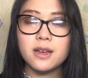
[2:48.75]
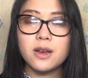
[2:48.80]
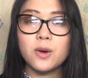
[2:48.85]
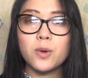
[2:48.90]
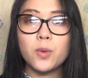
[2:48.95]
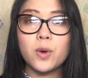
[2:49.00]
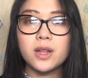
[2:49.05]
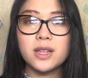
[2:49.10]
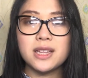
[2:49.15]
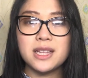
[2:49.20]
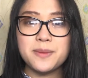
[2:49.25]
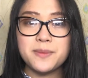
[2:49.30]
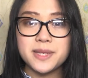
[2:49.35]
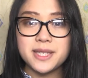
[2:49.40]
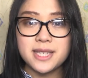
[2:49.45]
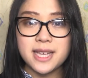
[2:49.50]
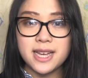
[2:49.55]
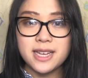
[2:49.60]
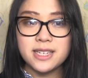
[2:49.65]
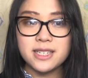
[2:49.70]
while a
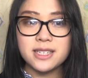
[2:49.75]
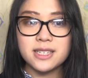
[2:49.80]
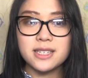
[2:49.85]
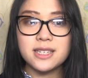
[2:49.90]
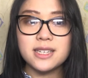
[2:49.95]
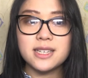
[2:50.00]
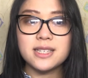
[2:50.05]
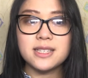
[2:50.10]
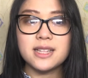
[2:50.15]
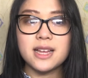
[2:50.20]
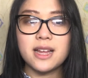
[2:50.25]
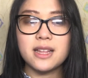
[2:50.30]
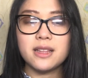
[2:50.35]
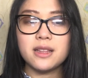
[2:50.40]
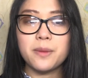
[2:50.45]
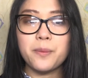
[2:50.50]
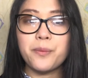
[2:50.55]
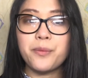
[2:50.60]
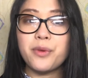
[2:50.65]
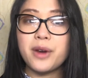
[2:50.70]
limitation is that
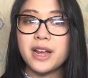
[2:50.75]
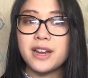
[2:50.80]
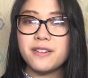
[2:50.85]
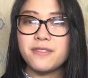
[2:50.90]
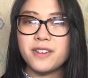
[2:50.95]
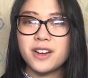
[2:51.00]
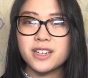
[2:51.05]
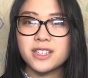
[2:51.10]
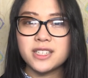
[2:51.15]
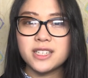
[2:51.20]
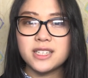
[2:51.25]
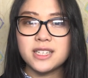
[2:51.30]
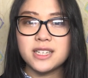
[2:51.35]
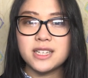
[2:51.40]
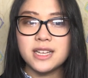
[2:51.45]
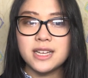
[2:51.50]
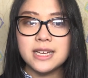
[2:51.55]
brain function